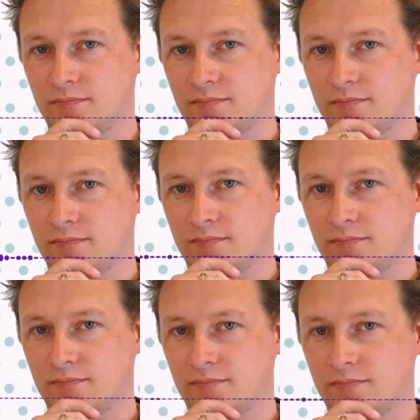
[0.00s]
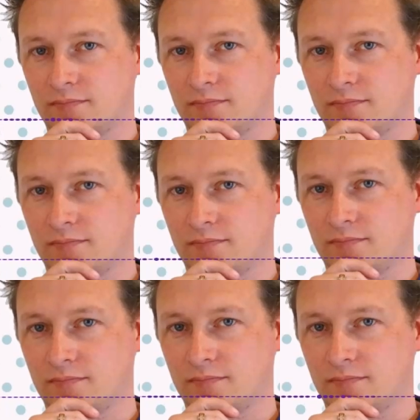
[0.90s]
they felt as if
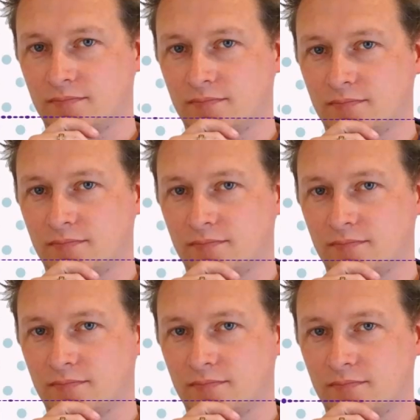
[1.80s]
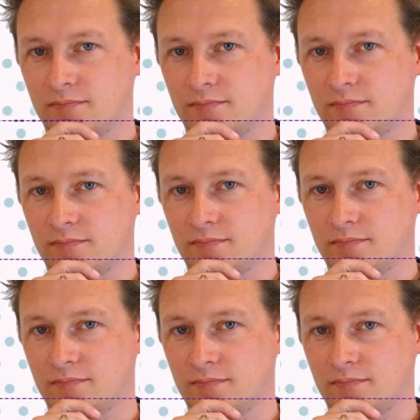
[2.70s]
somehow time
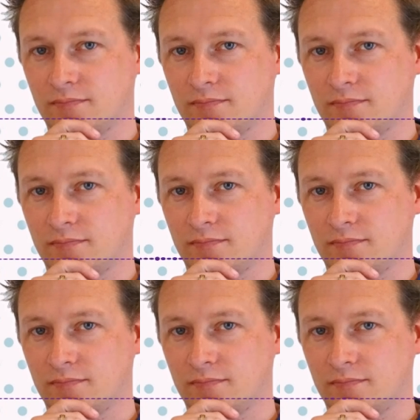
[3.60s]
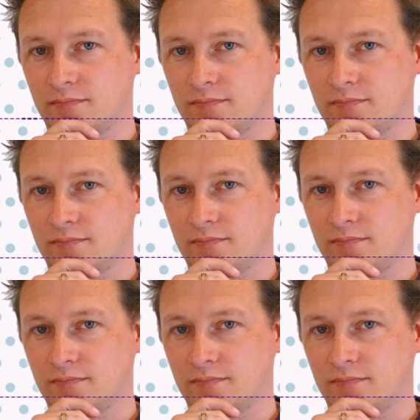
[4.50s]
stood still.